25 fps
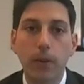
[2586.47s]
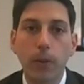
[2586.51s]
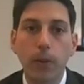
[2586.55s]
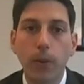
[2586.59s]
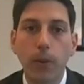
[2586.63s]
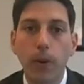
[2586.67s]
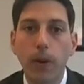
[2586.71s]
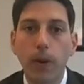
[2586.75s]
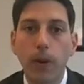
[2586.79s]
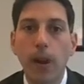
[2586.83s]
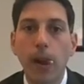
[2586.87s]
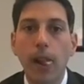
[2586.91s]

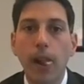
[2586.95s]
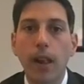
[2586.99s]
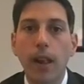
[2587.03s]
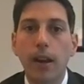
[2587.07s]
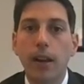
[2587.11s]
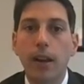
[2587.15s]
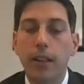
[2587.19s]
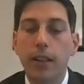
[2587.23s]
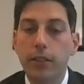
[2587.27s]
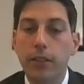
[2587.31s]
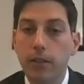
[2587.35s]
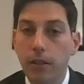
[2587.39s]
or
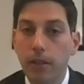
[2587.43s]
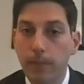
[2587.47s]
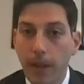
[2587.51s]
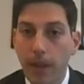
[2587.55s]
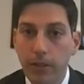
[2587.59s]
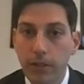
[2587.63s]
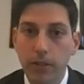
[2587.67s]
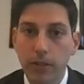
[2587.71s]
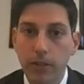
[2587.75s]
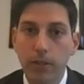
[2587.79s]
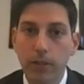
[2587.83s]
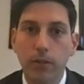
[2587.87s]
as you
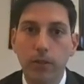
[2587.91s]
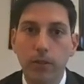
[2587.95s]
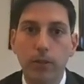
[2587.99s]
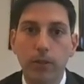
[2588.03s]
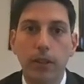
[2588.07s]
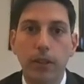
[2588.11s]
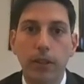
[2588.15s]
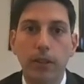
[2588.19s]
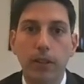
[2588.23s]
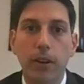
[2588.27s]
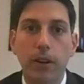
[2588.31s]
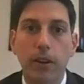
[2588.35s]
mentioned
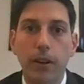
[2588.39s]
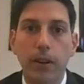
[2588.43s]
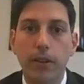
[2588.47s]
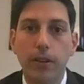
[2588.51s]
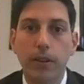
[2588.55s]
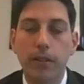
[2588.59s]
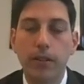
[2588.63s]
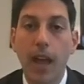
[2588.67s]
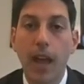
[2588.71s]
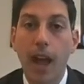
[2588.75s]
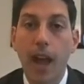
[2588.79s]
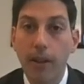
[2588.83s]
too, it
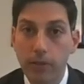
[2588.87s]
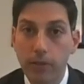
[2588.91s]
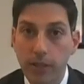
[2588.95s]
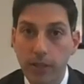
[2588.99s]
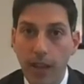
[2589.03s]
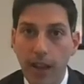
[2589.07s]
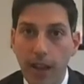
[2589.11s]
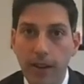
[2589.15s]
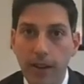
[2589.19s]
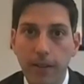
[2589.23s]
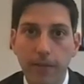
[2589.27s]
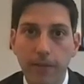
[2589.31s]
occurs
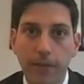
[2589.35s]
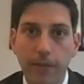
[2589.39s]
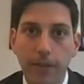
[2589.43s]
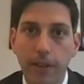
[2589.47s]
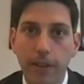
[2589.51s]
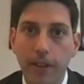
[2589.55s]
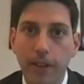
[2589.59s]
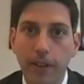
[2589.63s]
outside of